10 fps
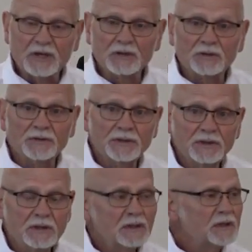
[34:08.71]
killed,
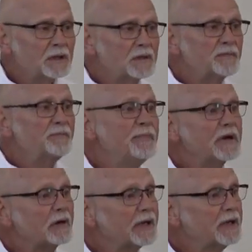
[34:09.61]

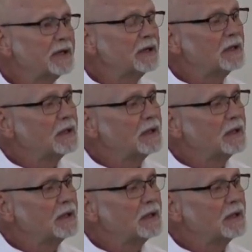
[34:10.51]
buried,